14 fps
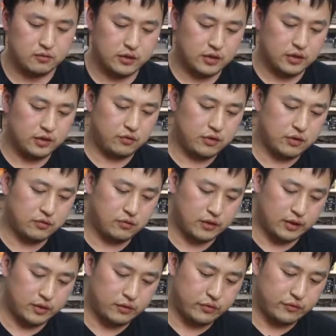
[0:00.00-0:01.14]
and then you can
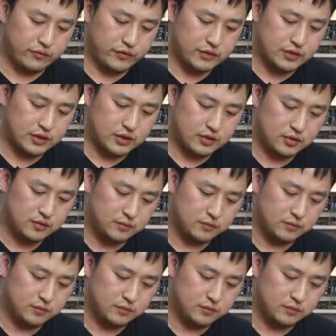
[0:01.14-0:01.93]
quickly reverse it.